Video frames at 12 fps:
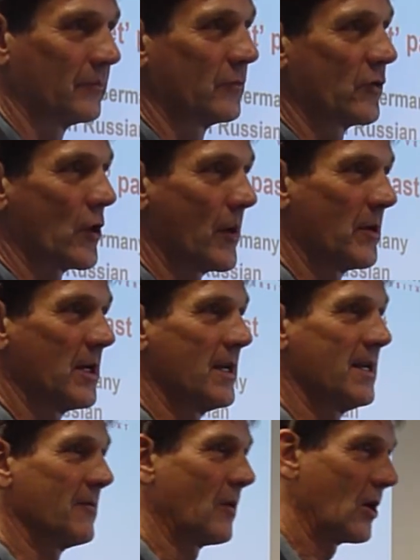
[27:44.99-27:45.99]

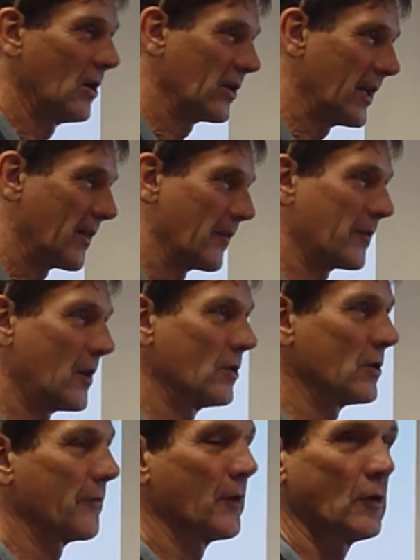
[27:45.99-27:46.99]
Germany was at the
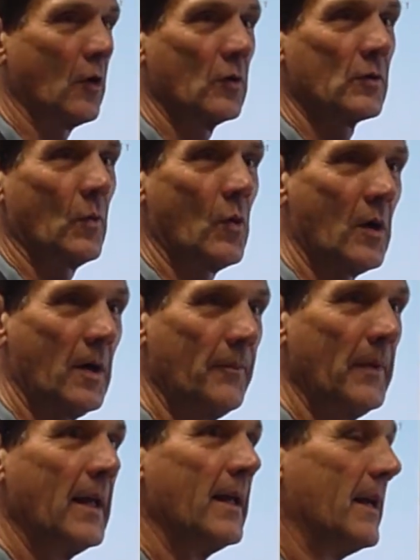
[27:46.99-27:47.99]
front of the Cold War.
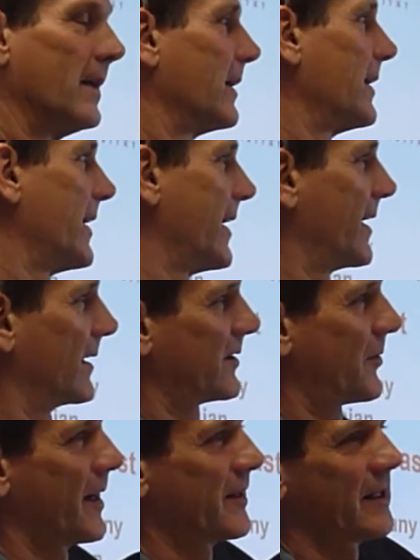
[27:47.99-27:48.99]
Here,
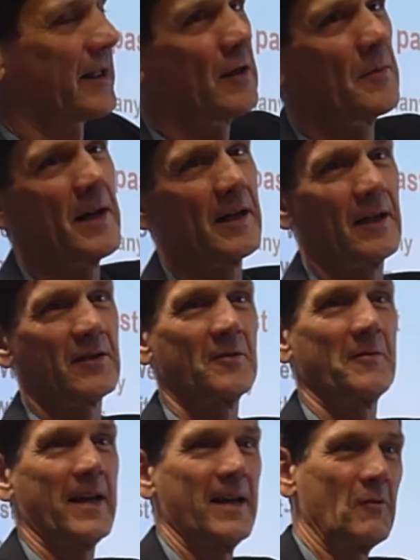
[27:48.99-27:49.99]
20 kilometers
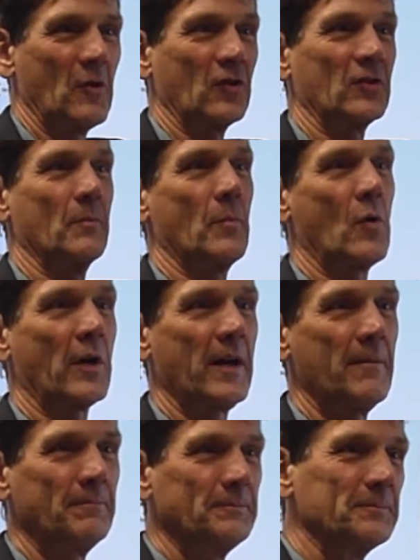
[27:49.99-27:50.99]
away was the
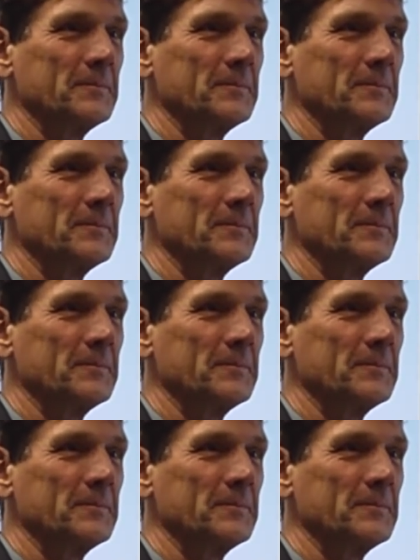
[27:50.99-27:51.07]
border.